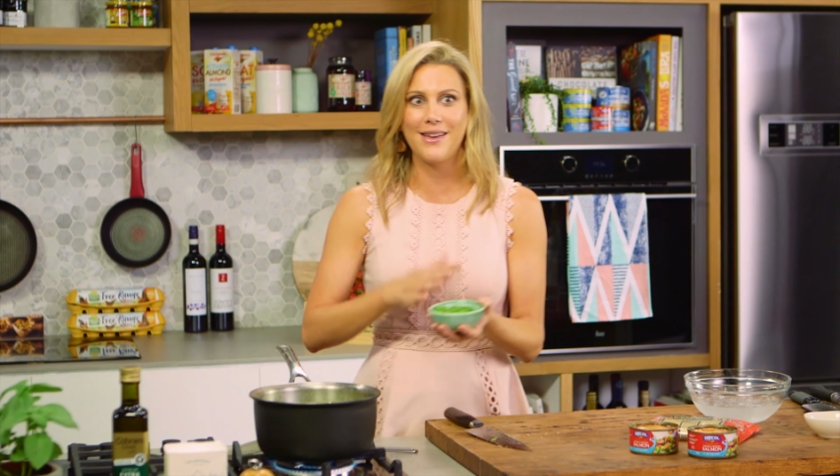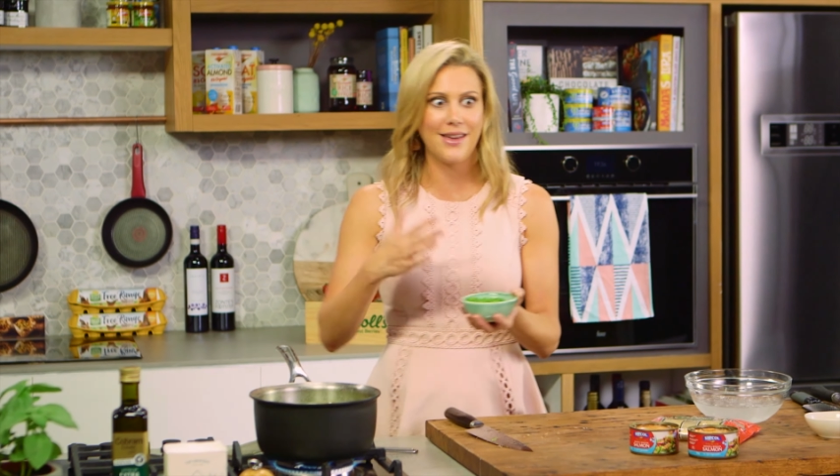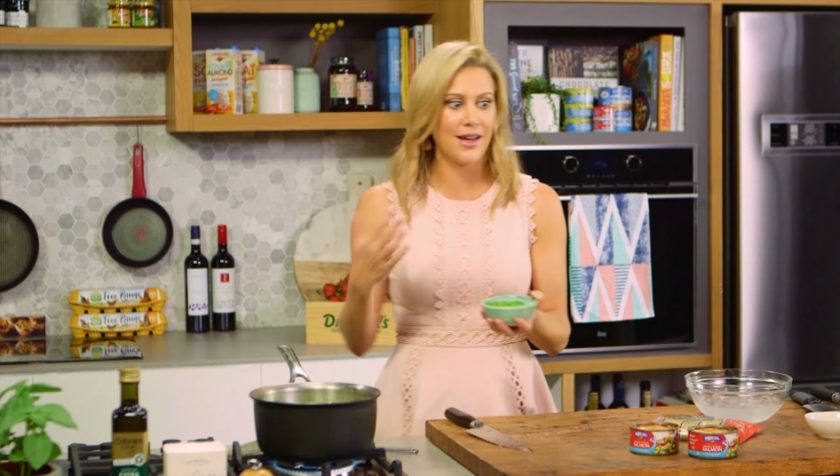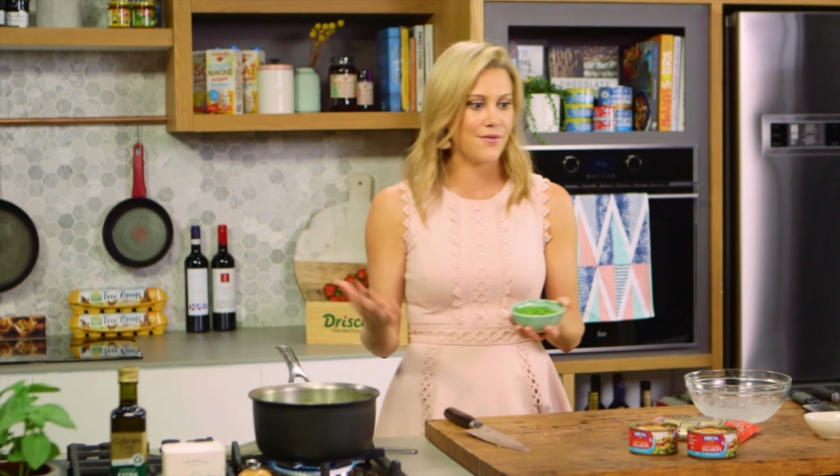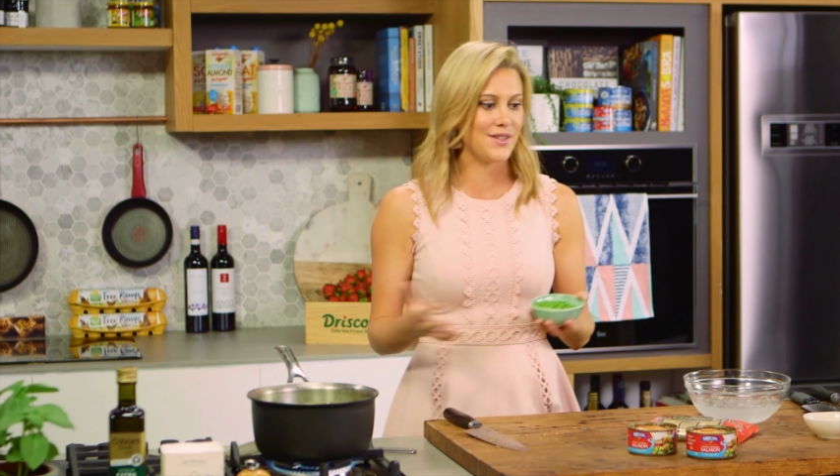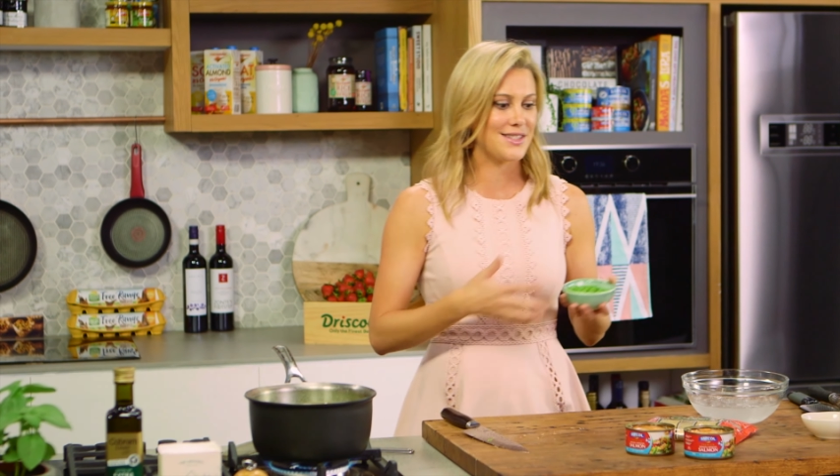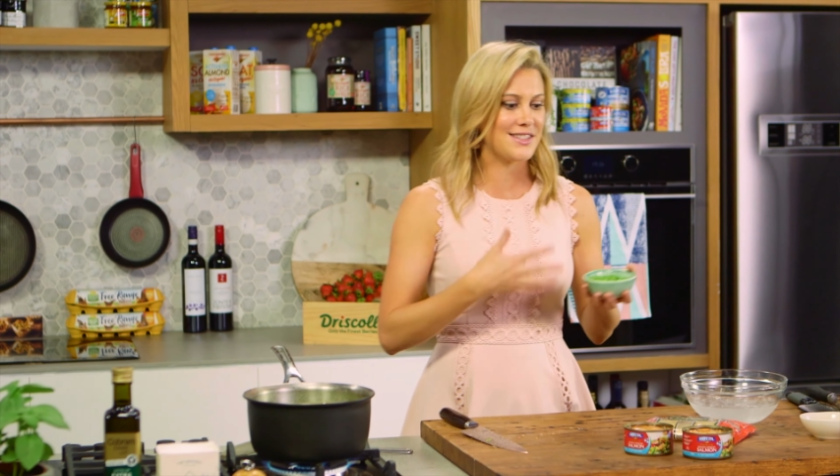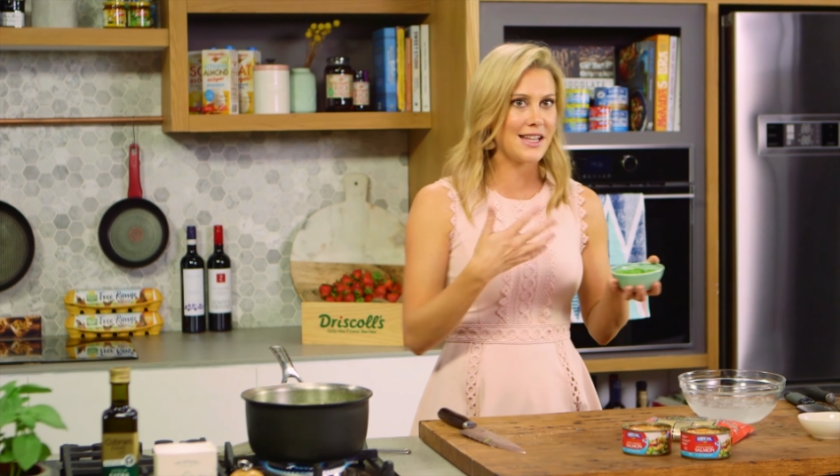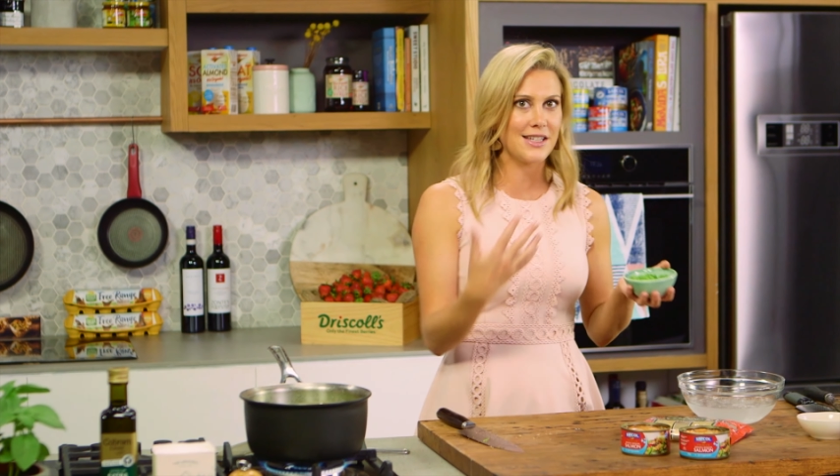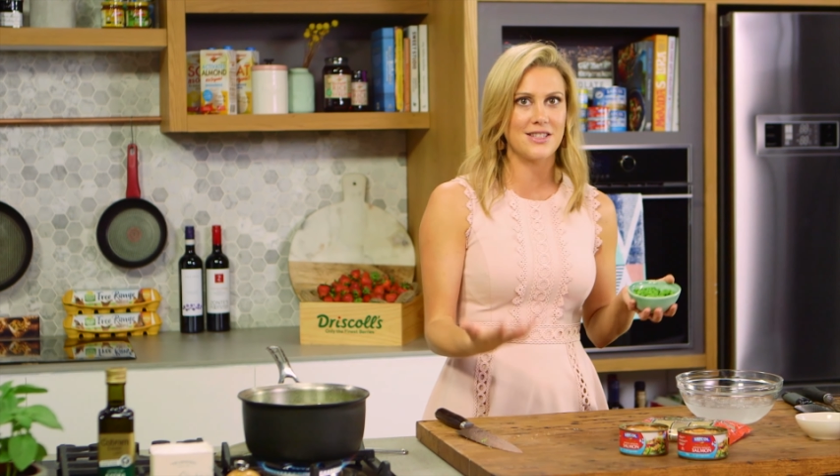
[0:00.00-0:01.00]
again, for
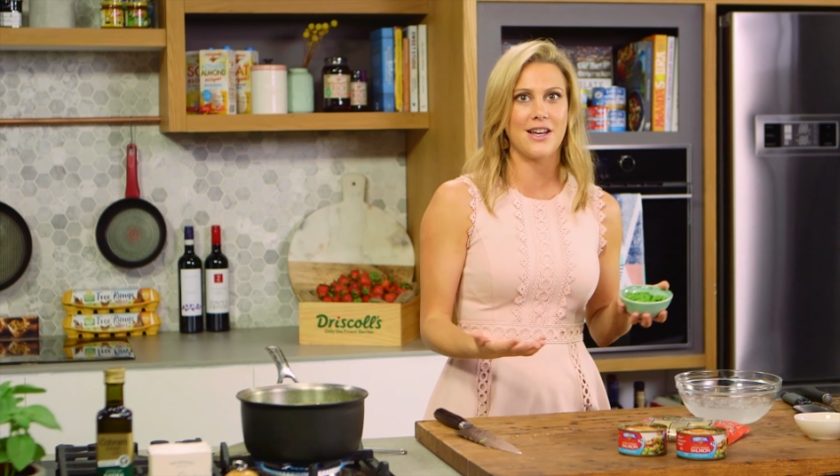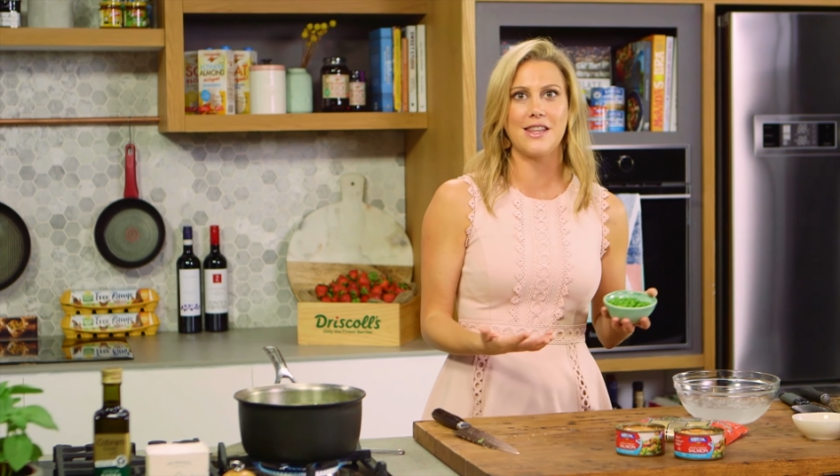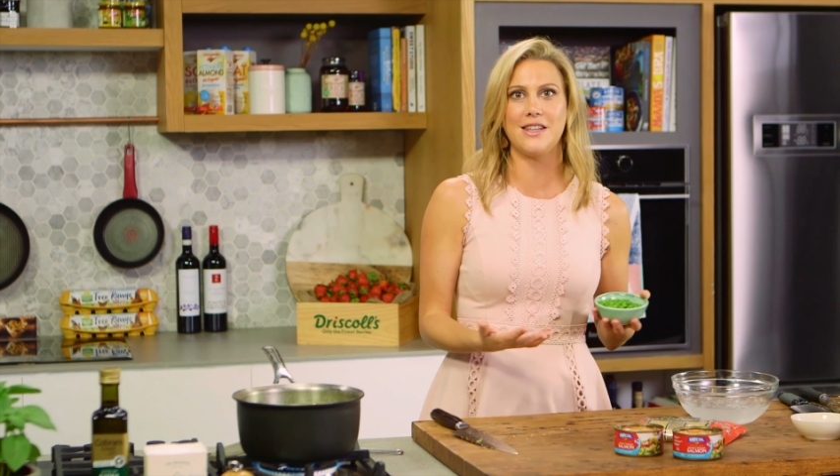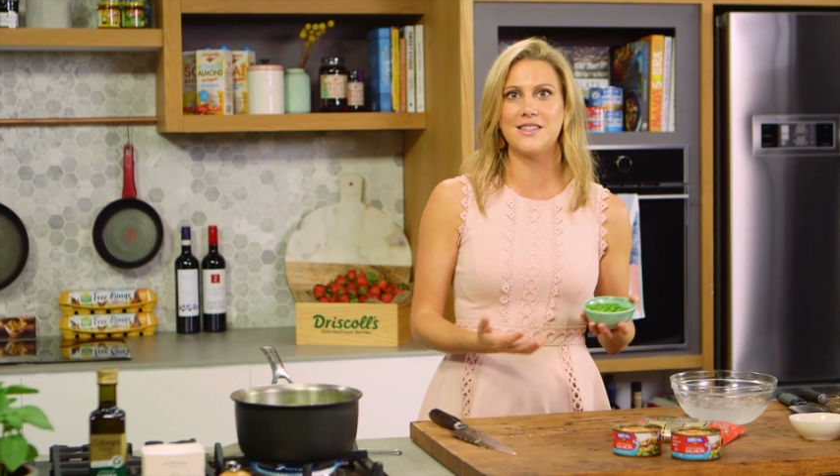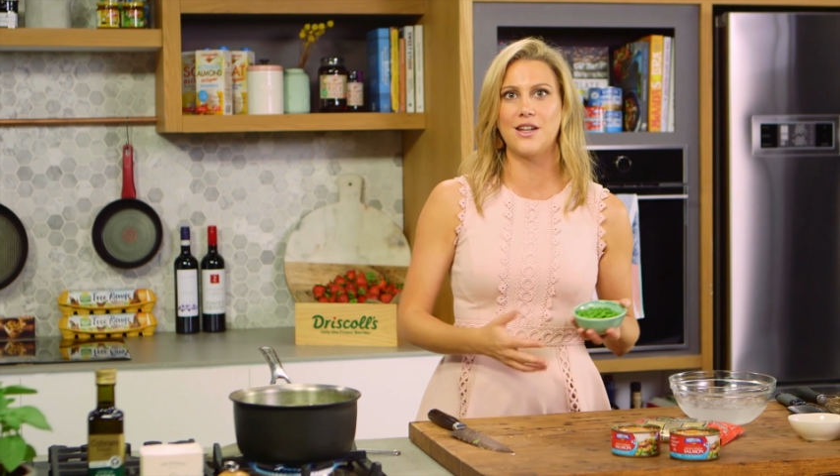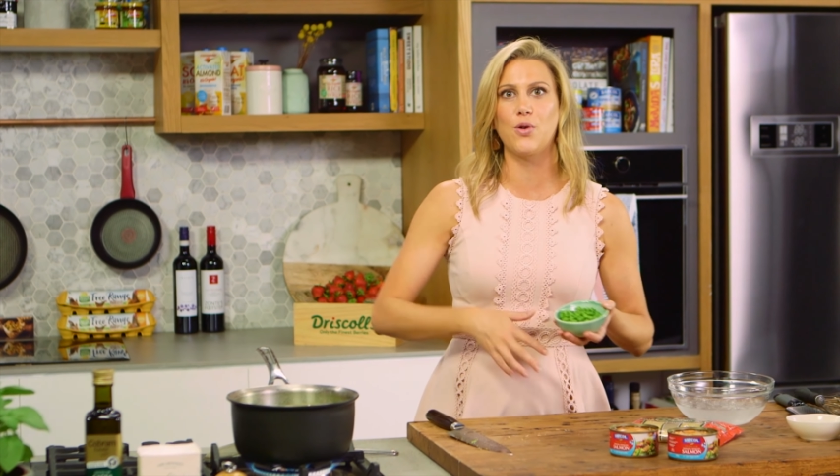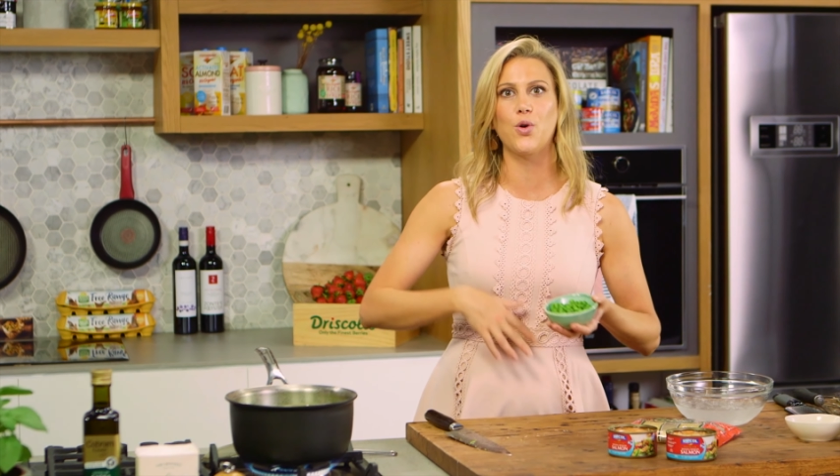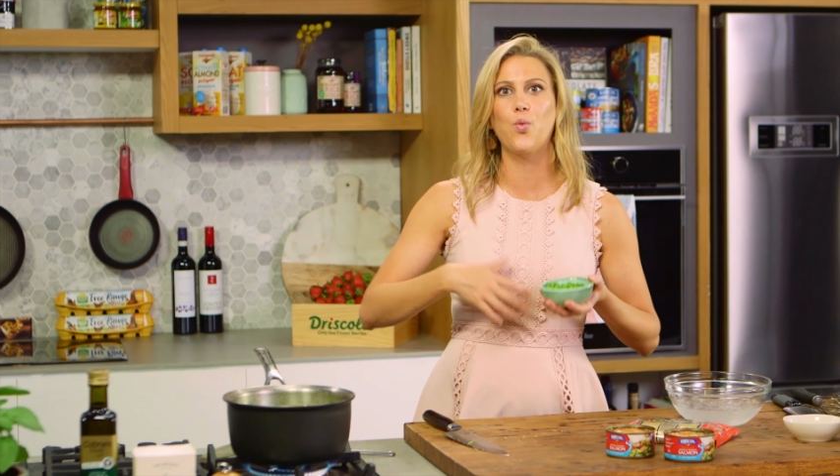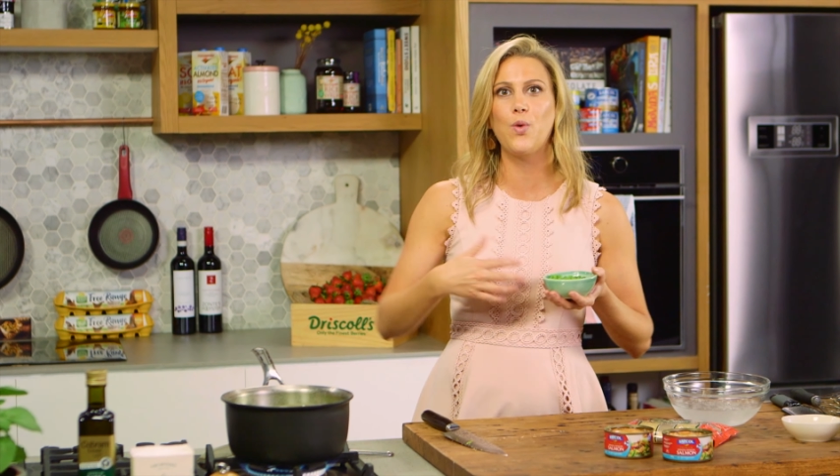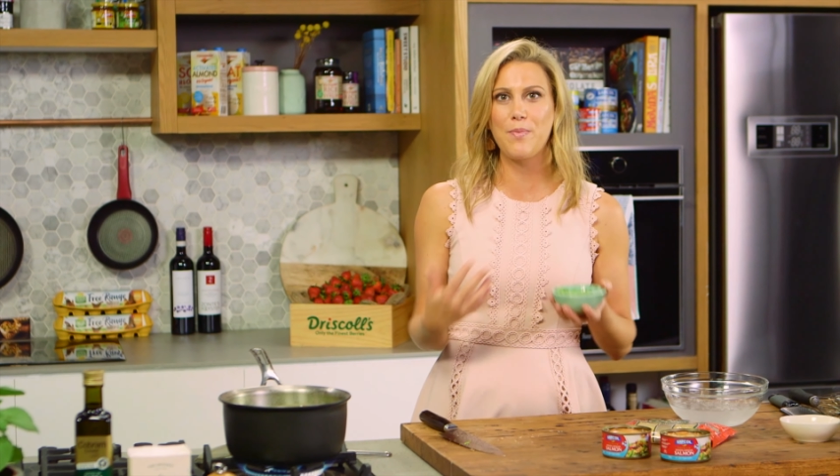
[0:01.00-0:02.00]
salads like this that I want
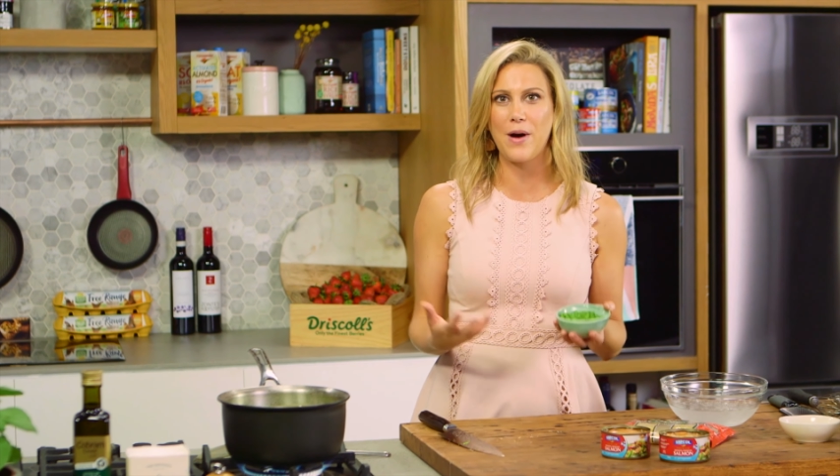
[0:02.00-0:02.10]
to whip